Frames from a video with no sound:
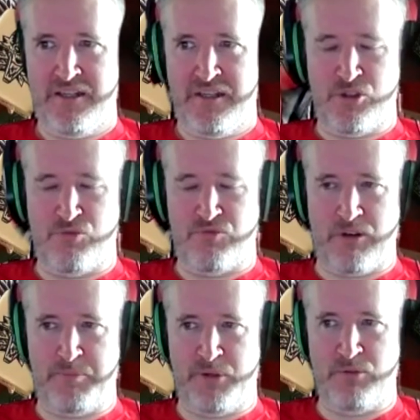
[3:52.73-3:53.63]
you
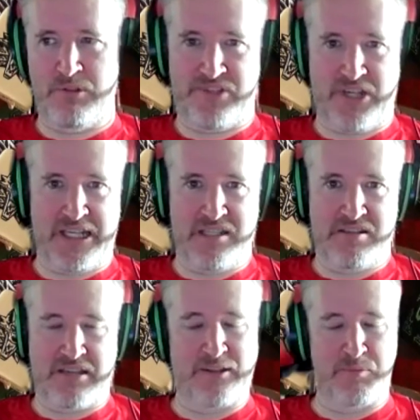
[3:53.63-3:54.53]
roll a pool of
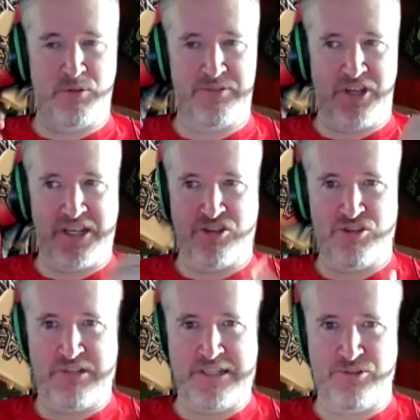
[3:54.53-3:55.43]
dice, and the pool of dice is
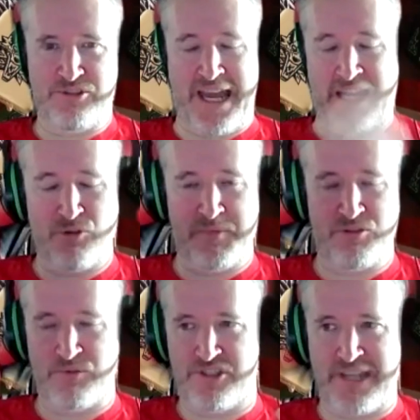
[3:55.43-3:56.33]
usually your stat. It's
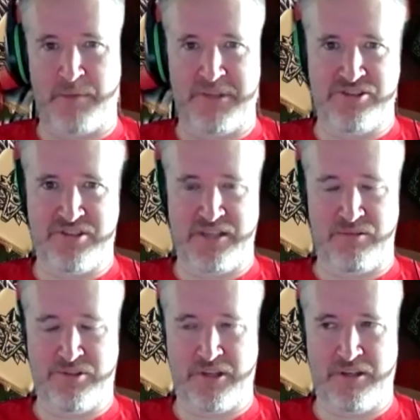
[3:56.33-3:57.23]
almost always stat plus skill.
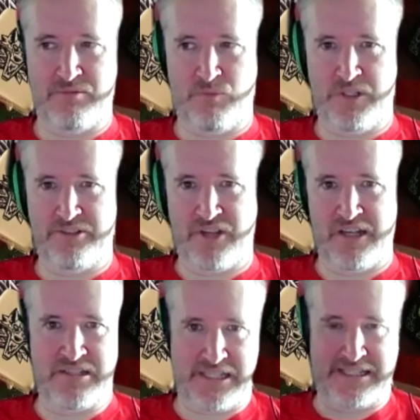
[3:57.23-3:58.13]
So World of
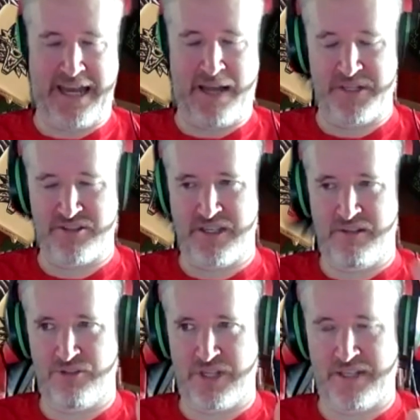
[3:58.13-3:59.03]
Darkness, it's stat plus
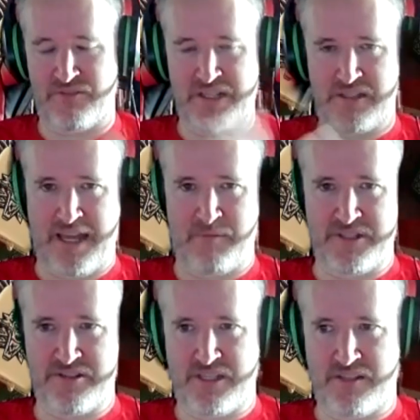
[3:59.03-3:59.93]
skill. Shadowrun, it's stat
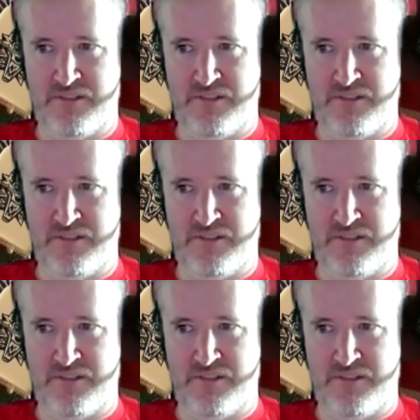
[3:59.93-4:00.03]
plus skill.